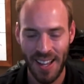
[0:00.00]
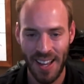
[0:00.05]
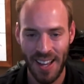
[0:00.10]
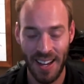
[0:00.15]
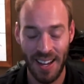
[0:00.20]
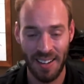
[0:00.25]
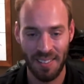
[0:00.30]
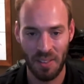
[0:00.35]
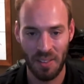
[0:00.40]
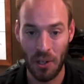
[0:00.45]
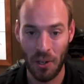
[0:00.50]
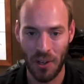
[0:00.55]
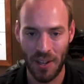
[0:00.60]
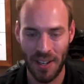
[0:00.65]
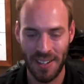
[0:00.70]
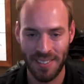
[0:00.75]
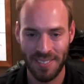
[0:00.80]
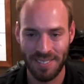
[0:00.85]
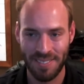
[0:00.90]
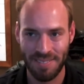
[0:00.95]
and
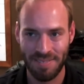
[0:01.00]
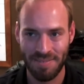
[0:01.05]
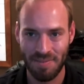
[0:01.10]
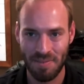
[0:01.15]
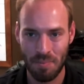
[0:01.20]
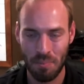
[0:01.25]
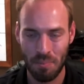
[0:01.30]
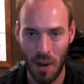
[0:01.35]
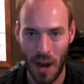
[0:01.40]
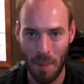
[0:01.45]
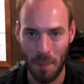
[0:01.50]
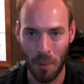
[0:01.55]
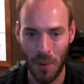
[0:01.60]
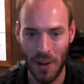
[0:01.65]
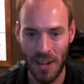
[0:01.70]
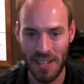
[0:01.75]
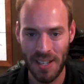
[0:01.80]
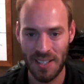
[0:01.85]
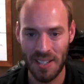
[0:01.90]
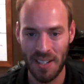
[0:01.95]
learning proper
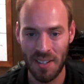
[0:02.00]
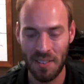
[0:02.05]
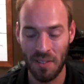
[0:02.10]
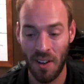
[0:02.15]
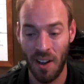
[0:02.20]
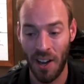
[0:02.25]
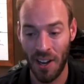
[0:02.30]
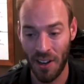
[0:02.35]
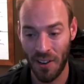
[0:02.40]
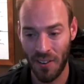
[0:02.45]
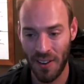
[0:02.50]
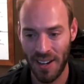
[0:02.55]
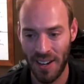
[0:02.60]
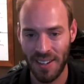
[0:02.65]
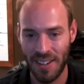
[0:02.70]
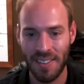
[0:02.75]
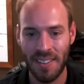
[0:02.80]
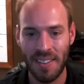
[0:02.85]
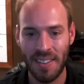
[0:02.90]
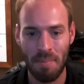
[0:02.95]
ways of
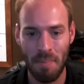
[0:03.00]
hiring,